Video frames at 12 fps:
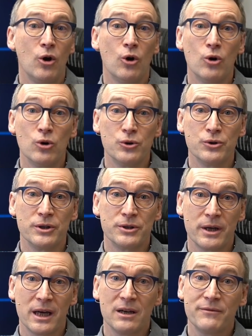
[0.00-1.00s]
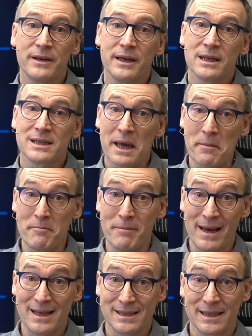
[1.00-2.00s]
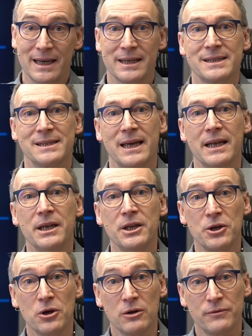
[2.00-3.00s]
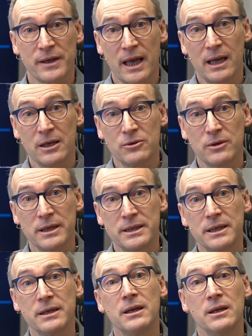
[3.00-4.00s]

All you need to have is a basic understanding of calculate,